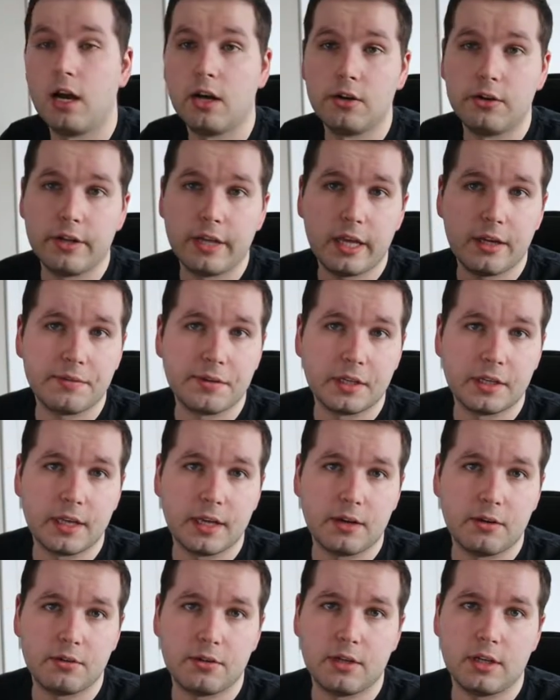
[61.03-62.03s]
I already have an
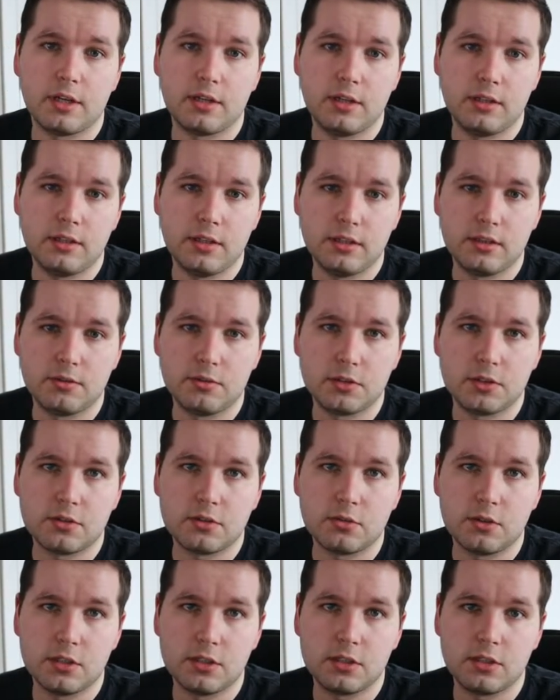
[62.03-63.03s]
account. I did the
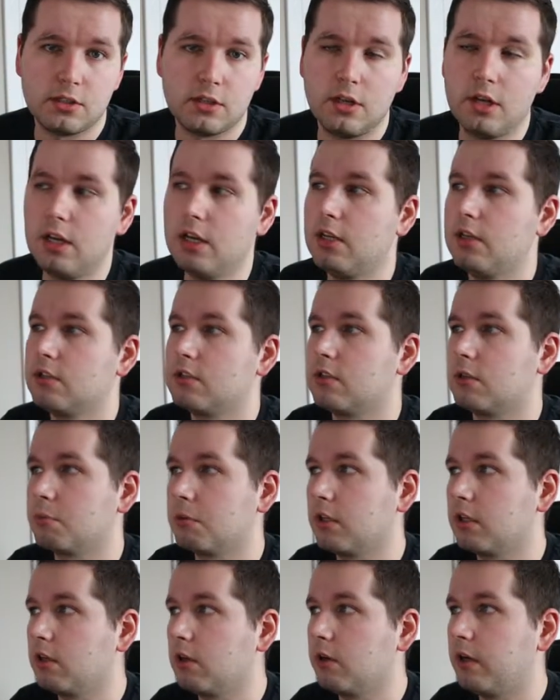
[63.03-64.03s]
registration, so I'm
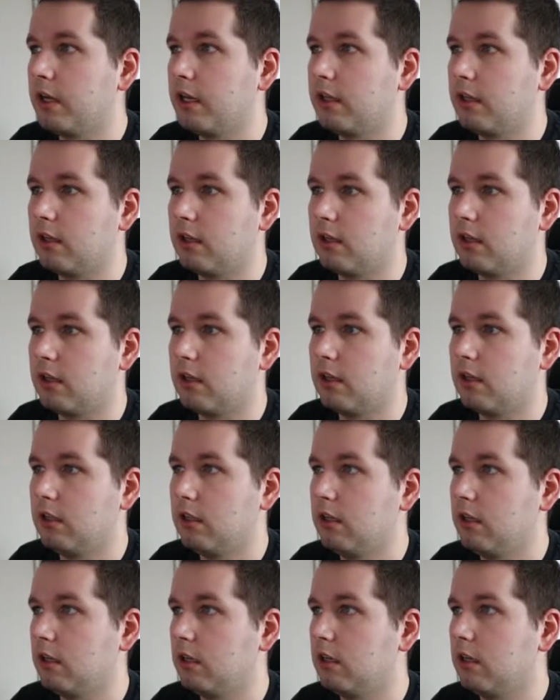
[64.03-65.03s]
going to go ahead and
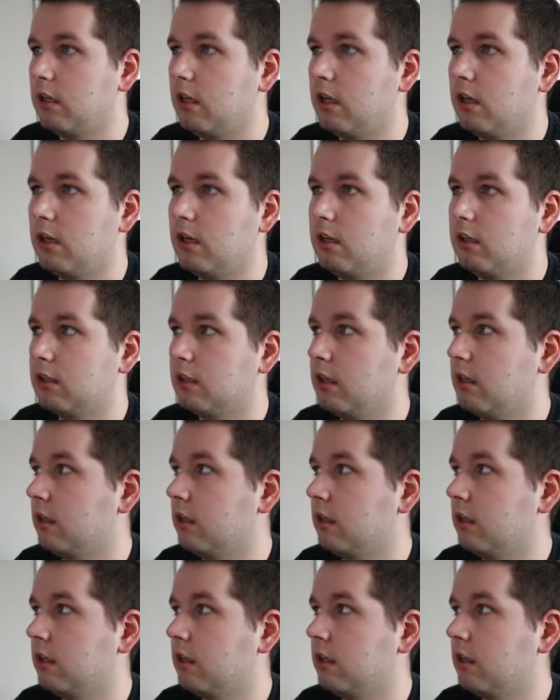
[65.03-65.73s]
log